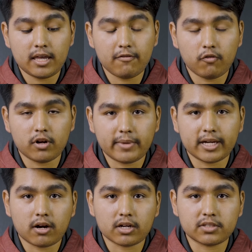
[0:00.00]
If one of
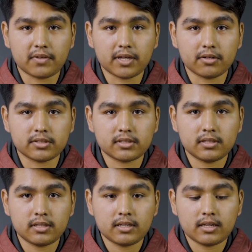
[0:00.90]
my cards fails,
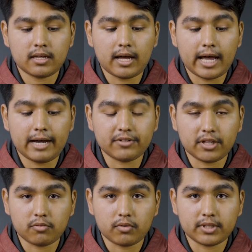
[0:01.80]
I have
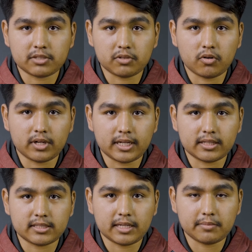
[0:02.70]
another one that's recording at
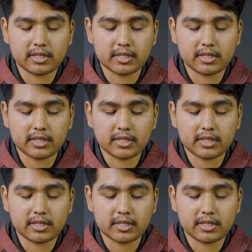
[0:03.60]
the same